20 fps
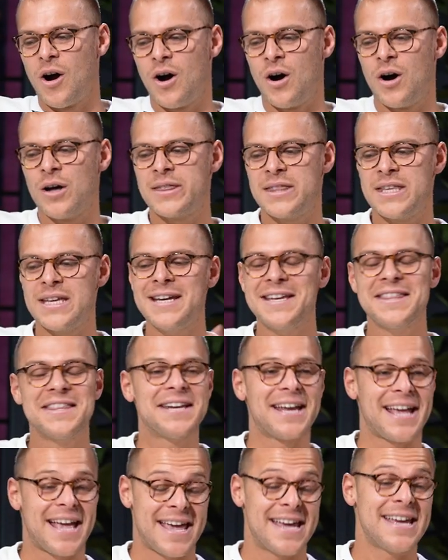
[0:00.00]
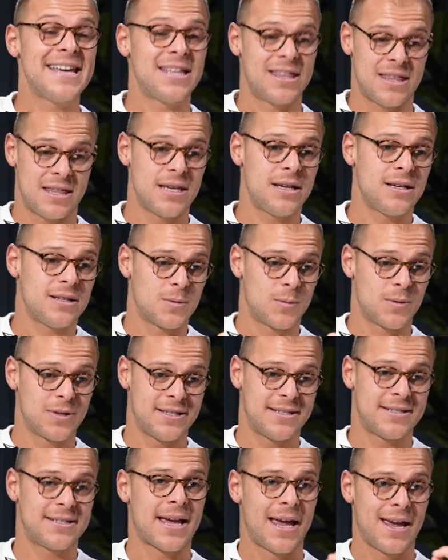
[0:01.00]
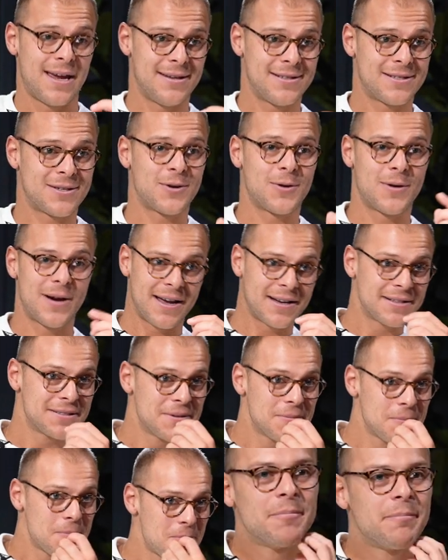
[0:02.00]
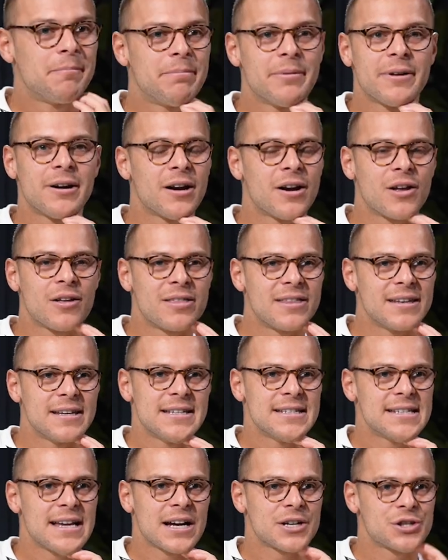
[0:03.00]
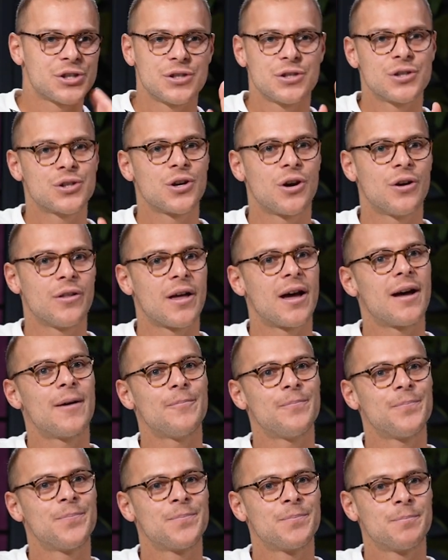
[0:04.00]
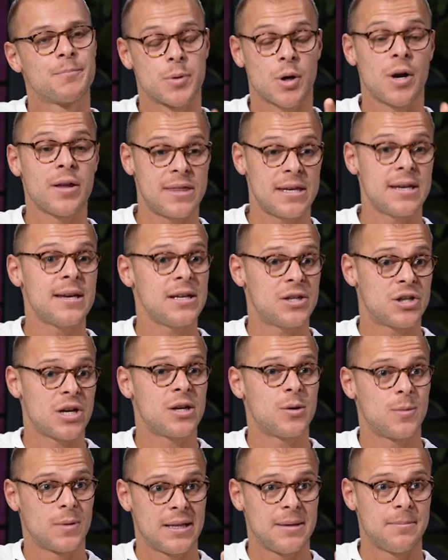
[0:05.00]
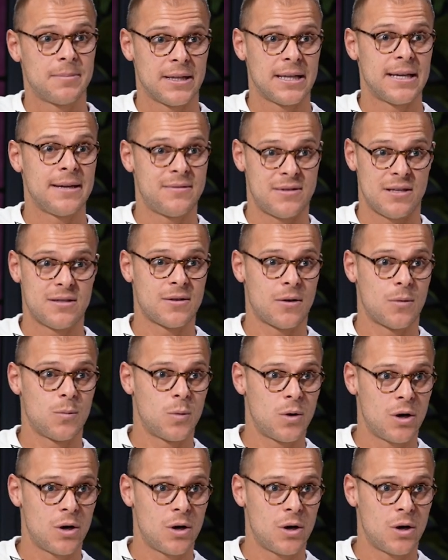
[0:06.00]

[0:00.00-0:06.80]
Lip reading: I think that he thinks what he's saying is correct, but I don't think his actions show that. But I think he genuinely believes his own